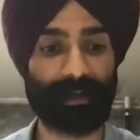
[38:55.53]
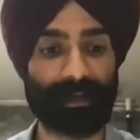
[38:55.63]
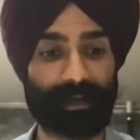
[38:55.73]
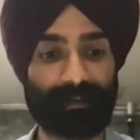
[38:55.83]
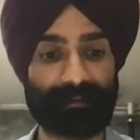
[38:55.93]

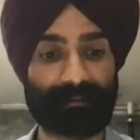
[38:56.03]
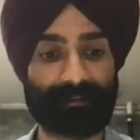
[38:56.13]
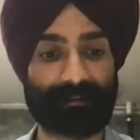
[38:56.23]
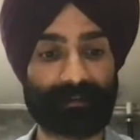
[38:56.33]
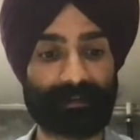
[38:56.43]
and
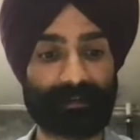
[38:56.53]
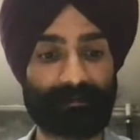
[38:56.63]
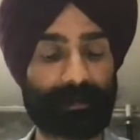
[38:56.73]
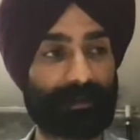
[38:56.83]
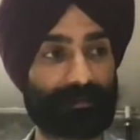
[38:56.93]

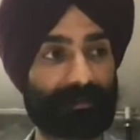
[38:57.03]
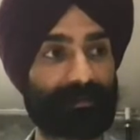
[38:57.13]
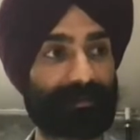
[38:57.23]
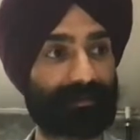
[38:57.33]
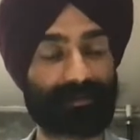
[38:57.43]
closer
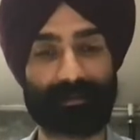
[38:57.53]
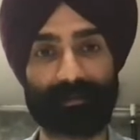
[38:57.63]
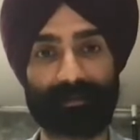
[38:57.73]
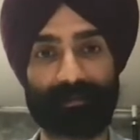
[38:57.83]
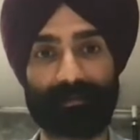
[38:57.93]
to
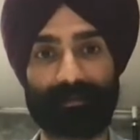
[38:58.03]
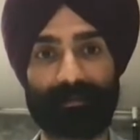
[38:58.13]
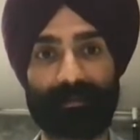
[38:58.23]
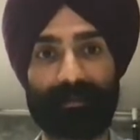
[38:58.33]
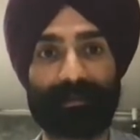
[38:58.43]

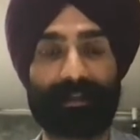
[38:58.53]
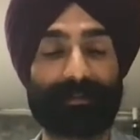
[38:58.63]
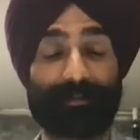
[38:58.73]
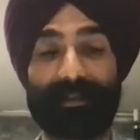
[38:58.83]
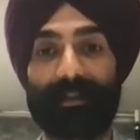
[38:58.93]
the
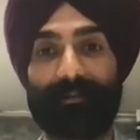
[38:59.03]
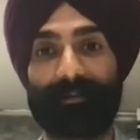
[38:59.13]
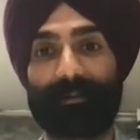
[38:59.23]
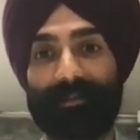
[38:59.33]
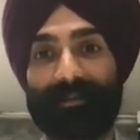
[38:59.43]
shot speed that I've
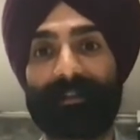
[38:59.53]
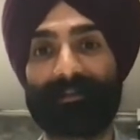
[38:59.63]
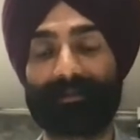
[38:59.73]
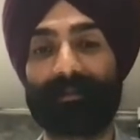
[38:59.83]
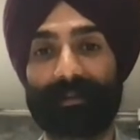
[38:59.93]
already
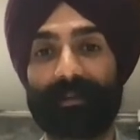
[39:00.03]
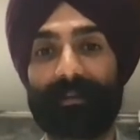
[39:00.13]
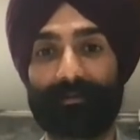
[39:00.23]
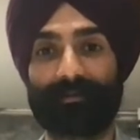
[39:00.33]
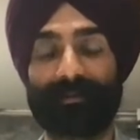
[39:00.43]
tested.
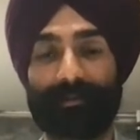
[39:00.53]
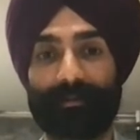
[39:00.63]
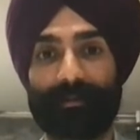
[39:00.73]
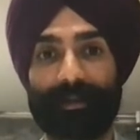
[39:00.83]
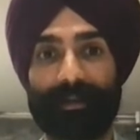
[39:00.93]

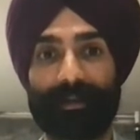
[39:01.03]
So,